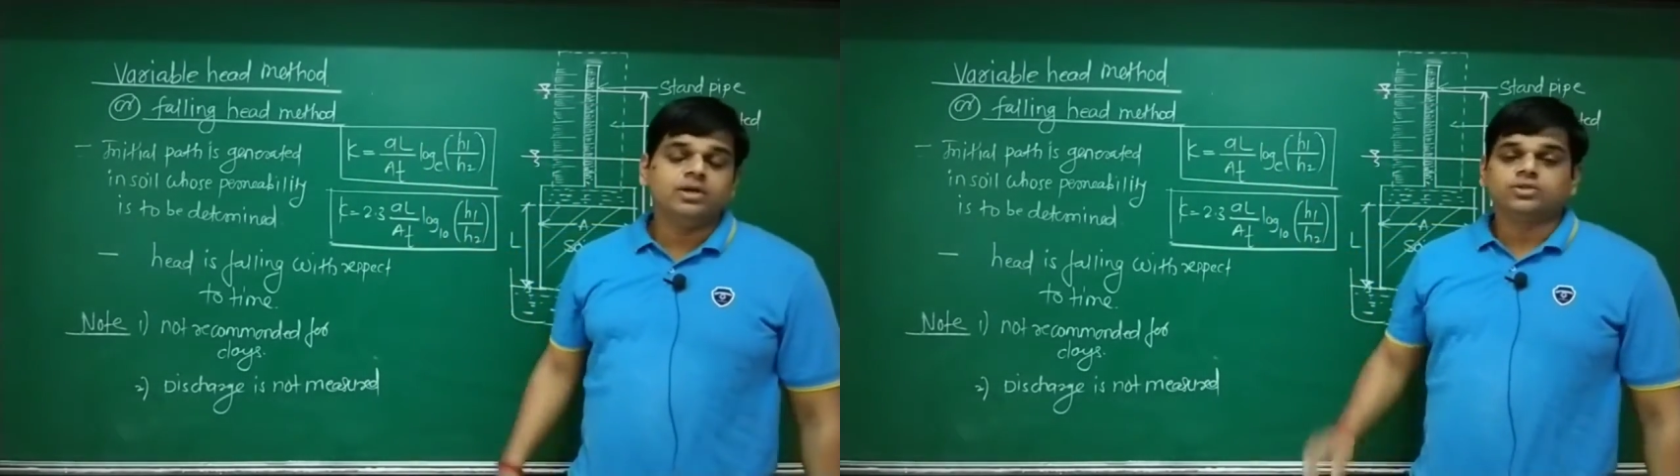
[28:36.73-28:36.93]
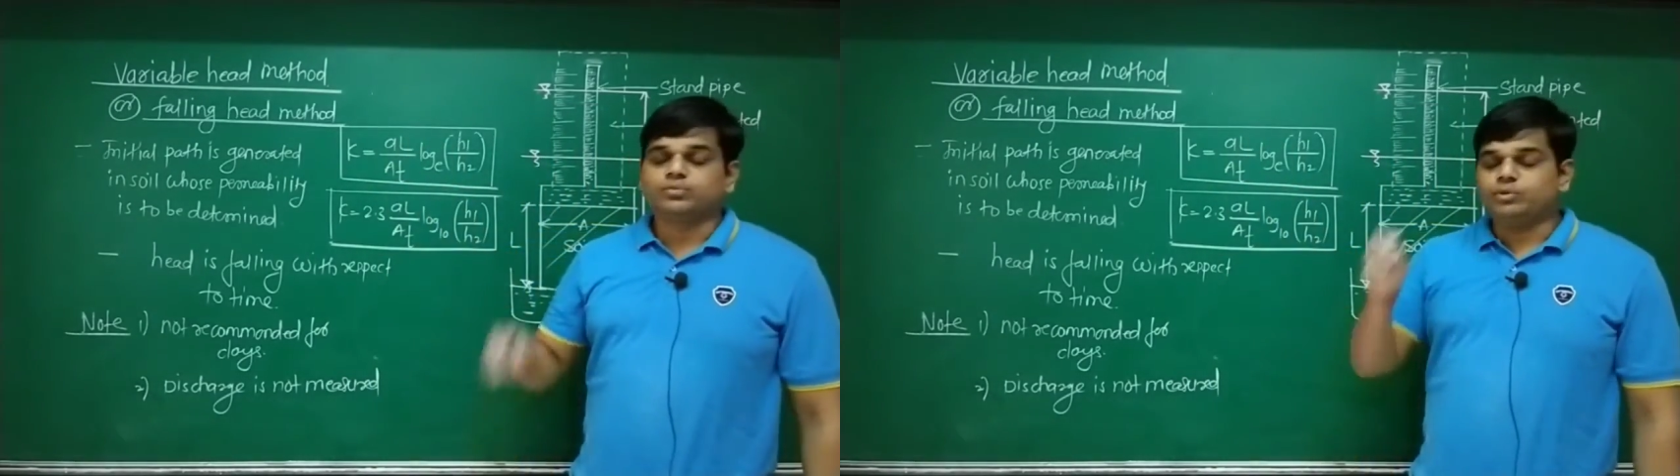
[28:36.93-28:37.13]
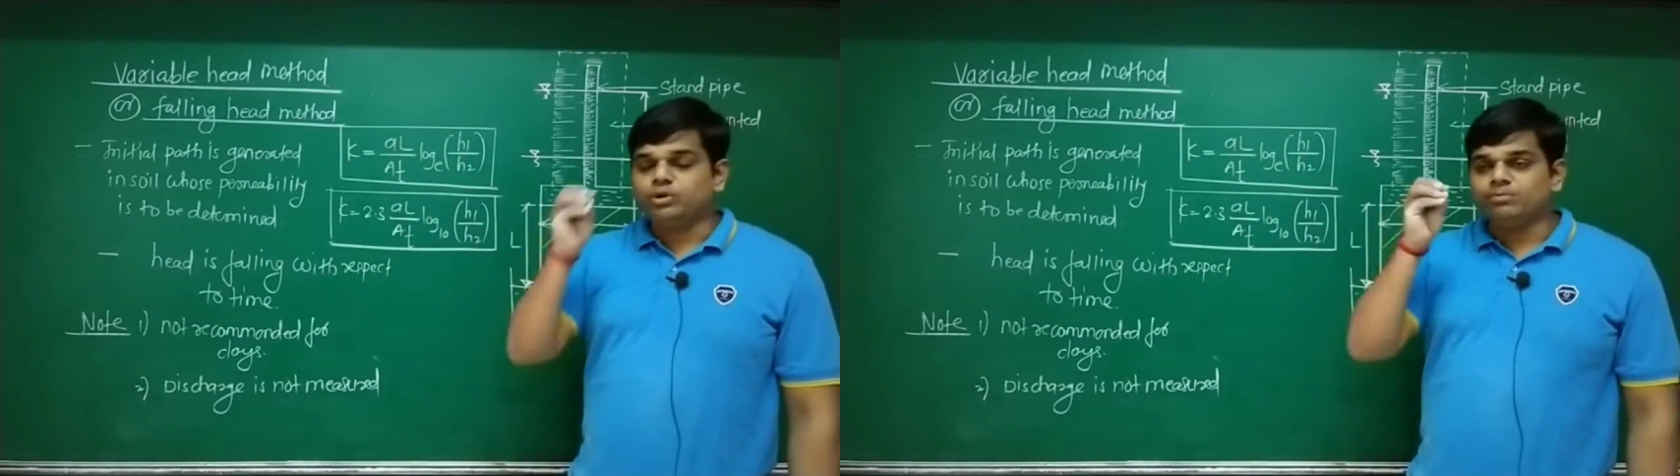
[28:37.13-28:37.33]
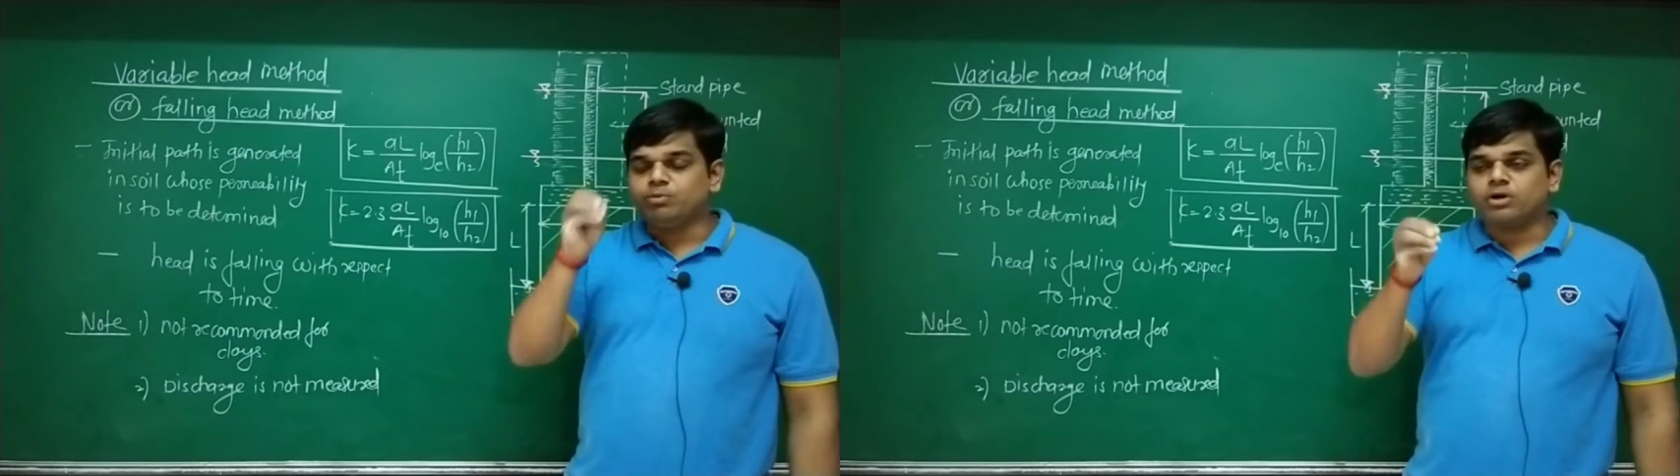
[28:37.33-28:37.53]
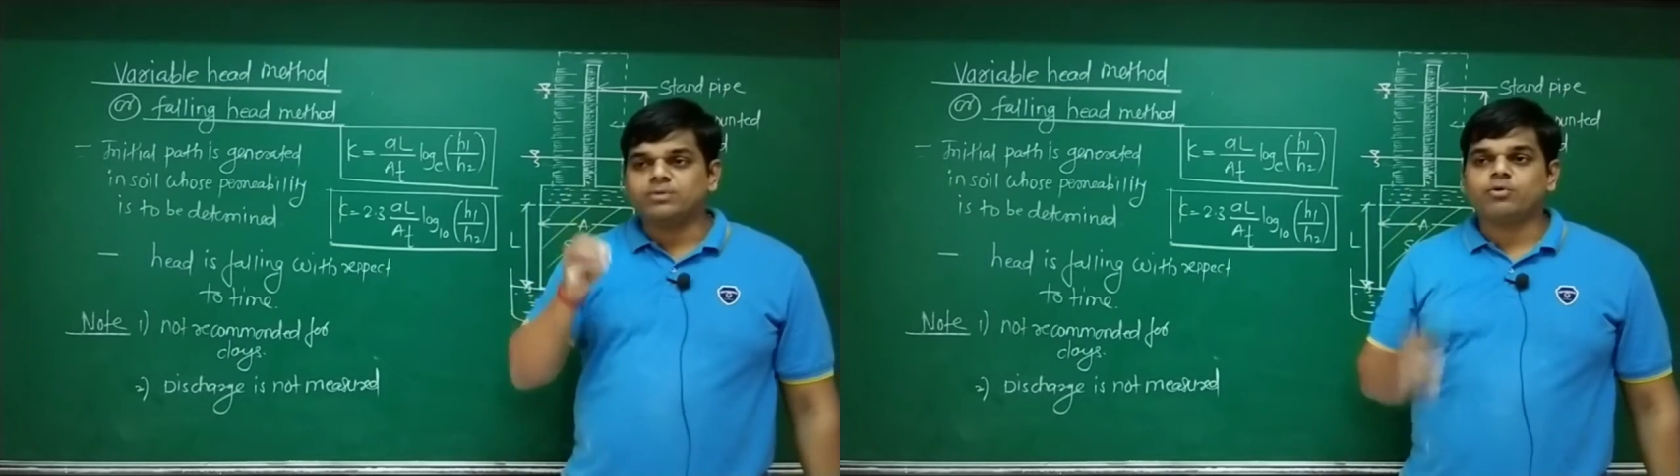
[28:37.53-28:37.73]
So few
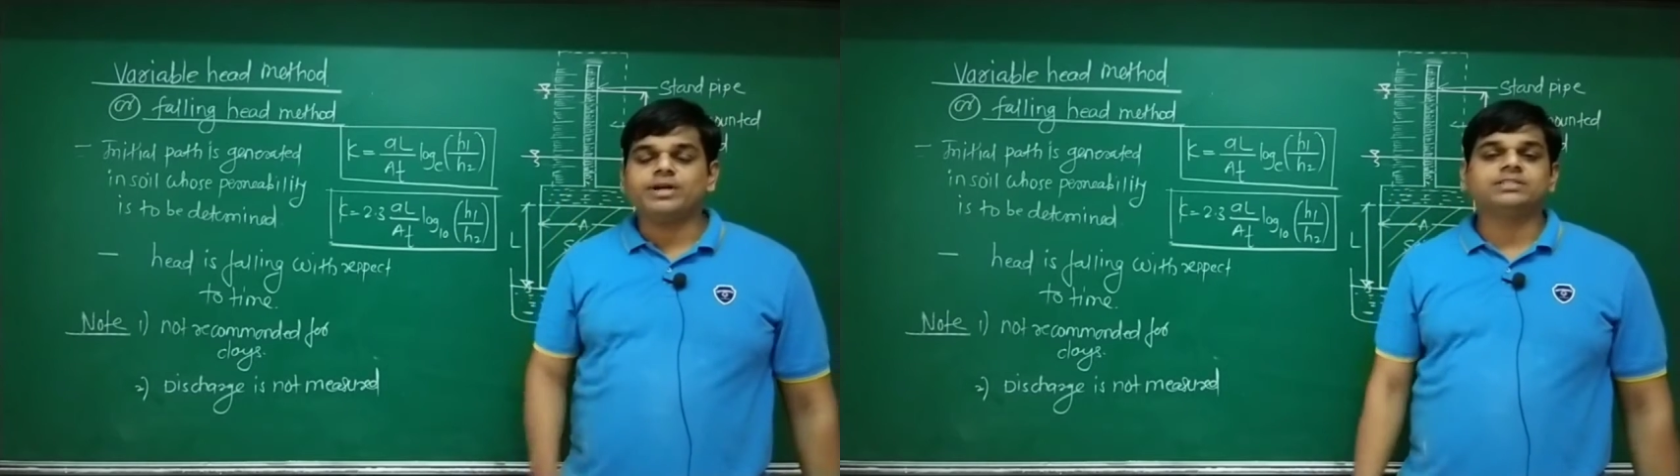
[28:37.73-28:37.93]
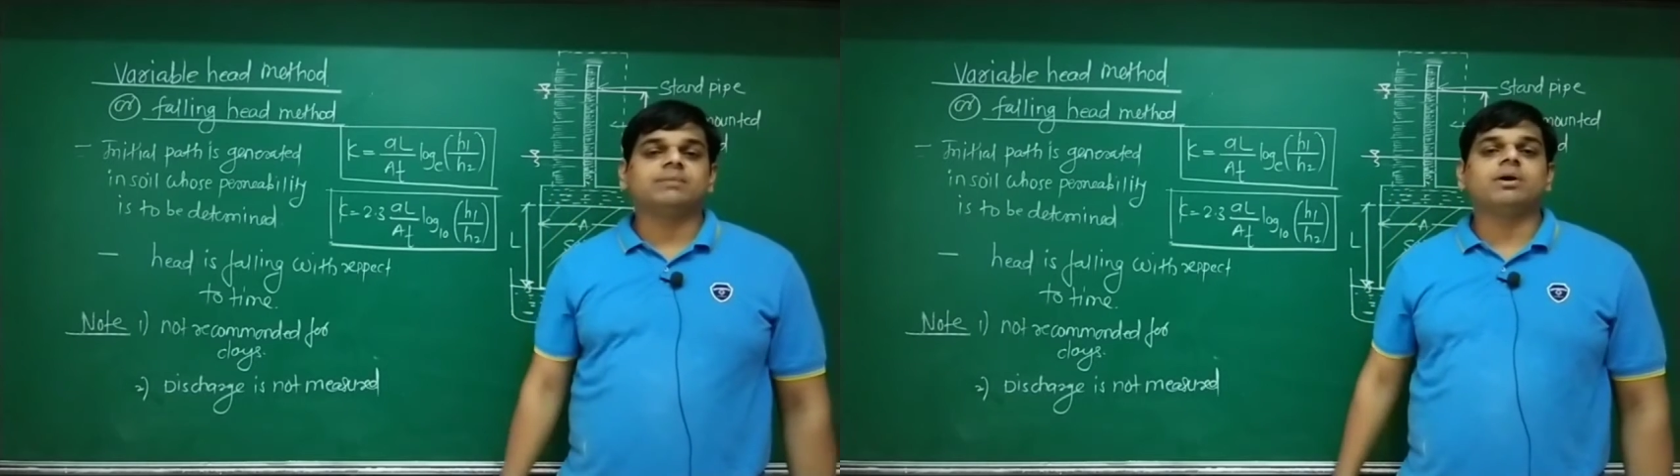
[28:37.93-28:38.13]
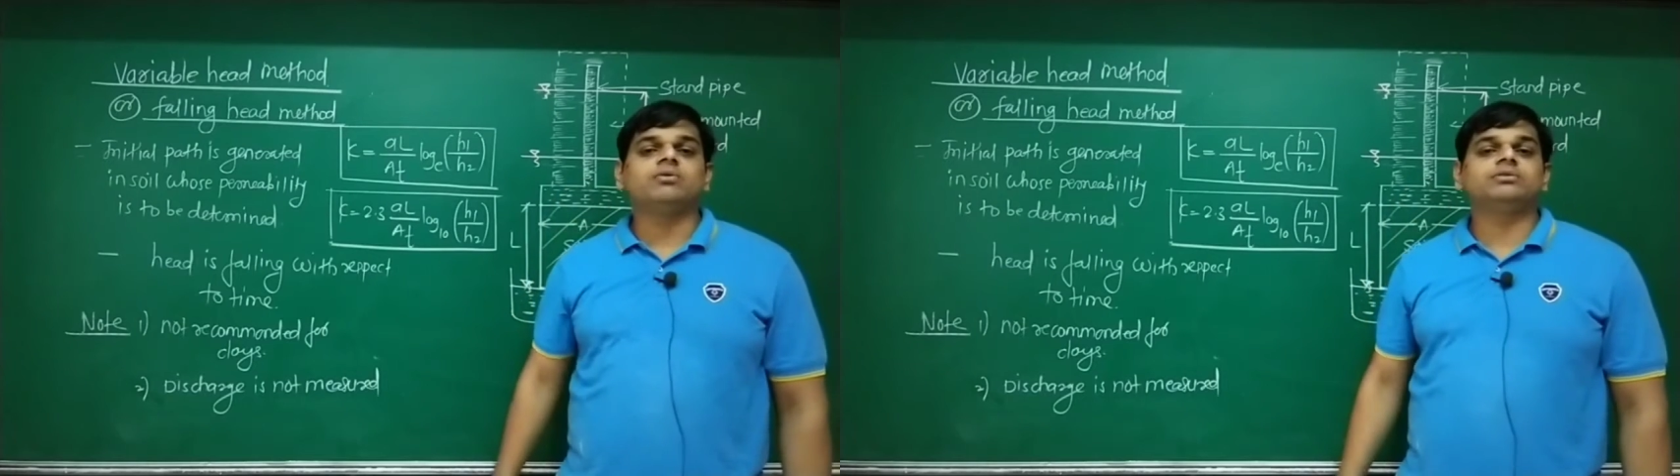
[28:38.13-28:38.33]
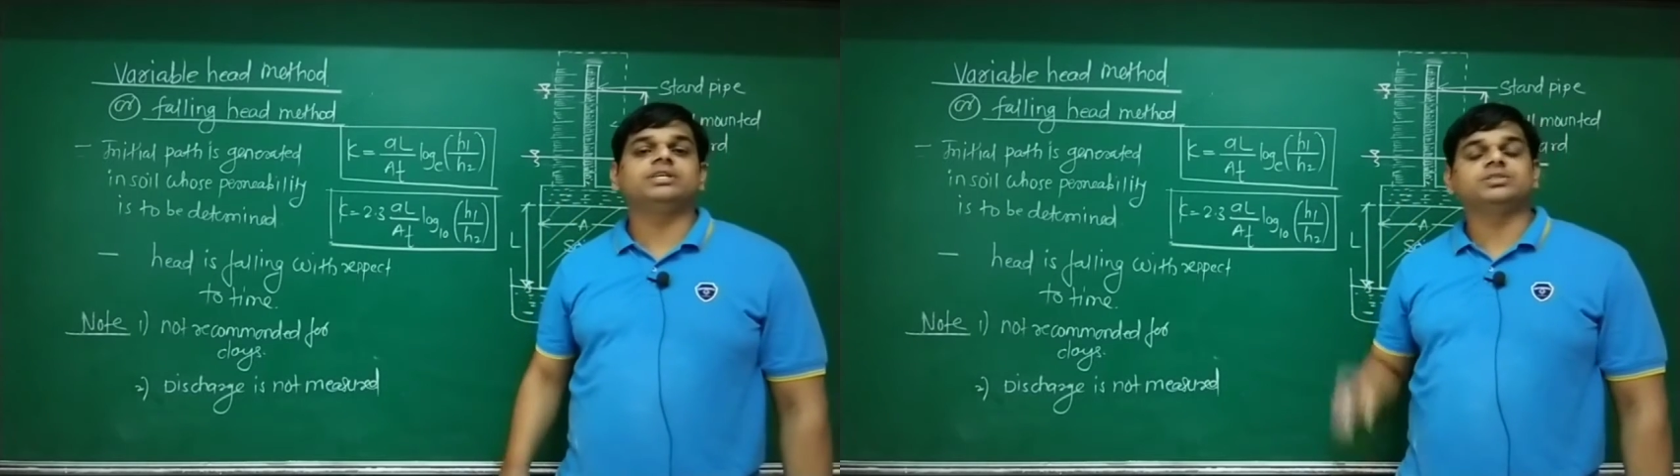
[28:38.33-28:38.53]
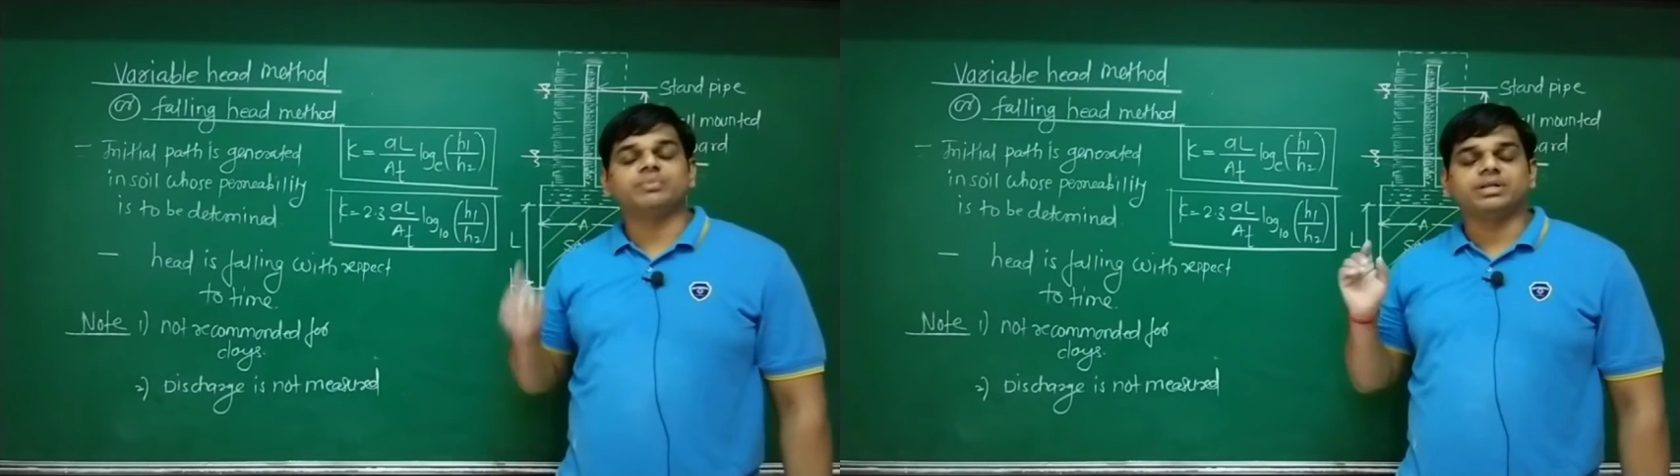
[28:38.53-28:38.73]
important points about
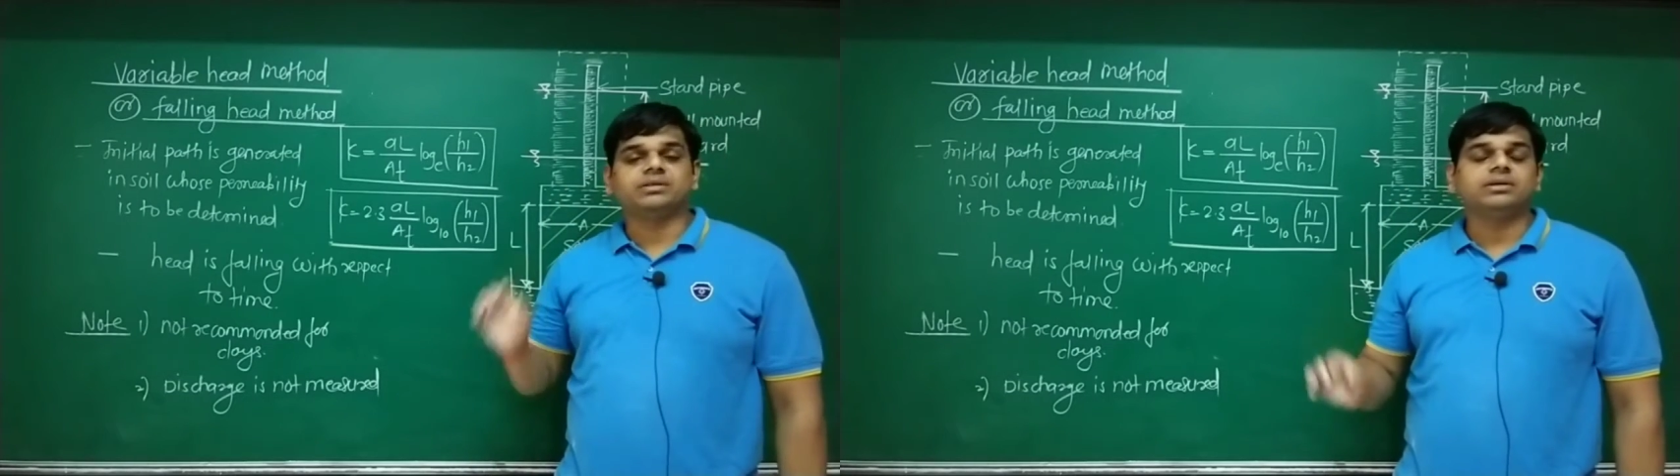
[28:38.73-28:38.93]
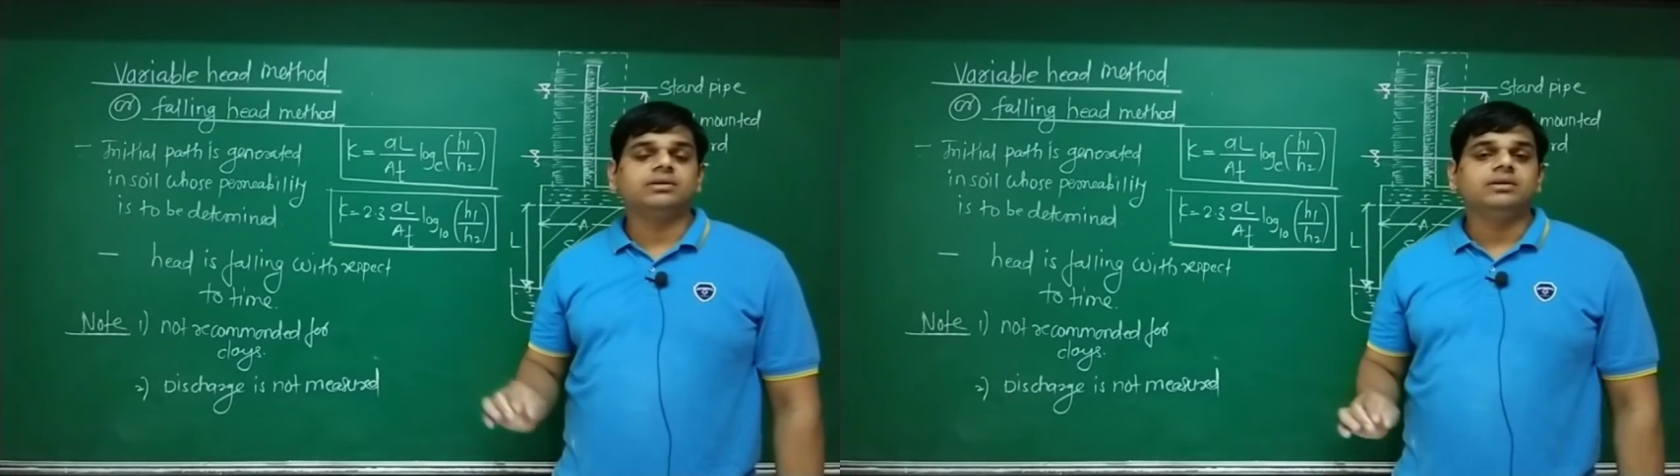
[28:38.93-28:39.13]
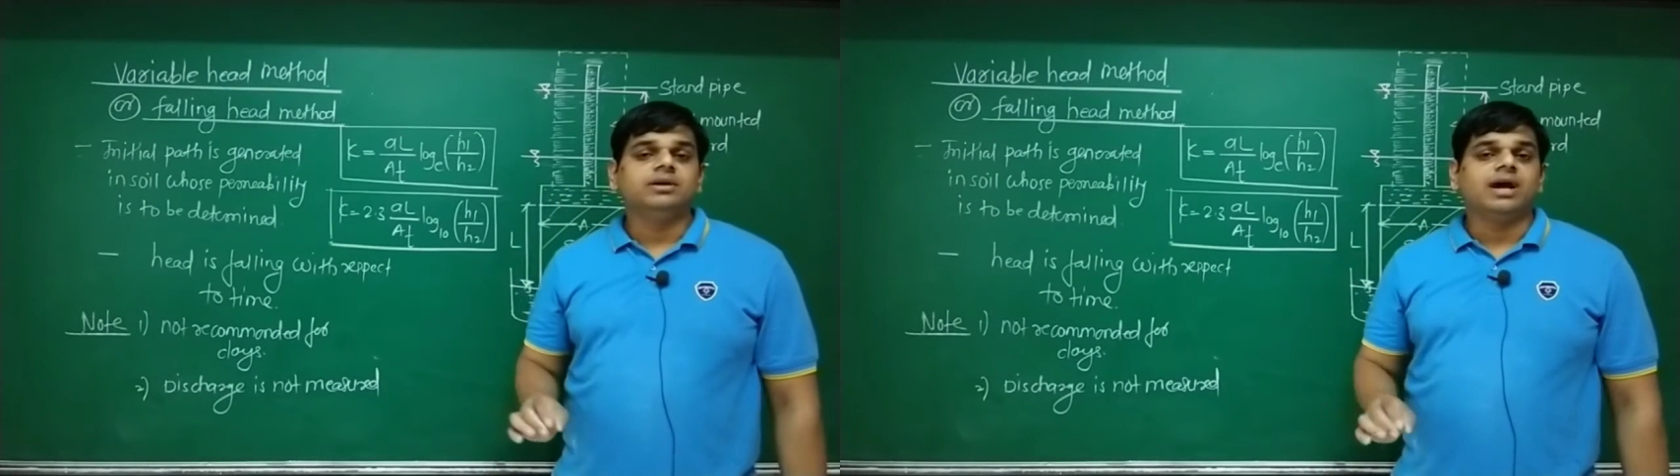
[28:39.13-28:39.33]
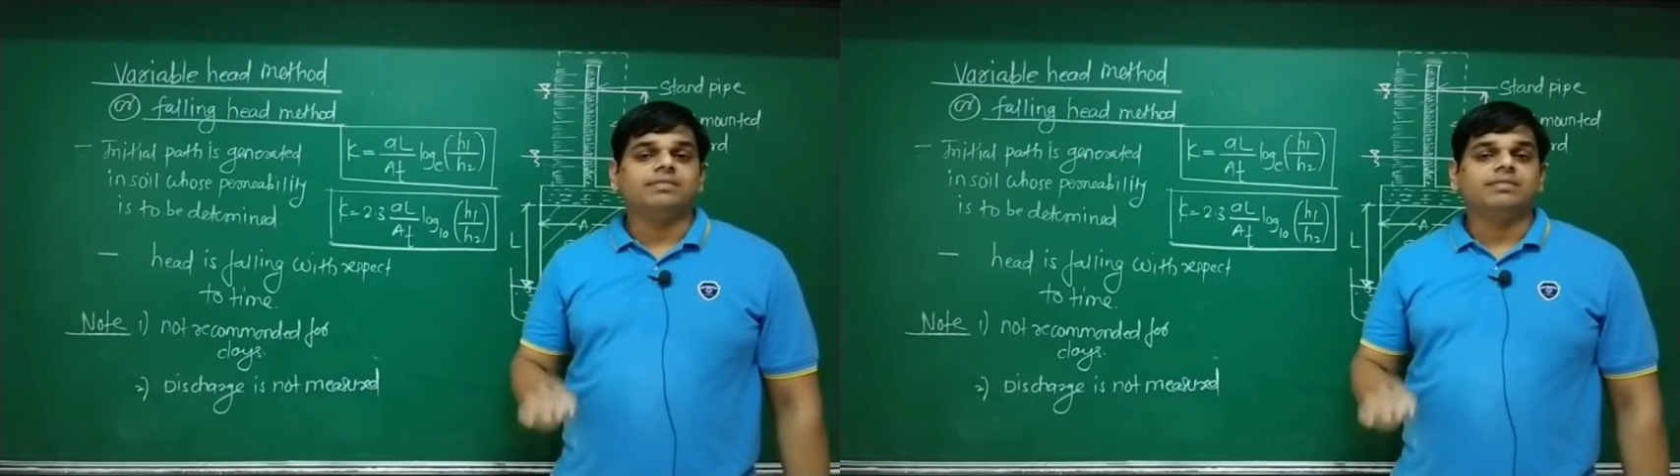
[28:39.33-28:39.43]
this method,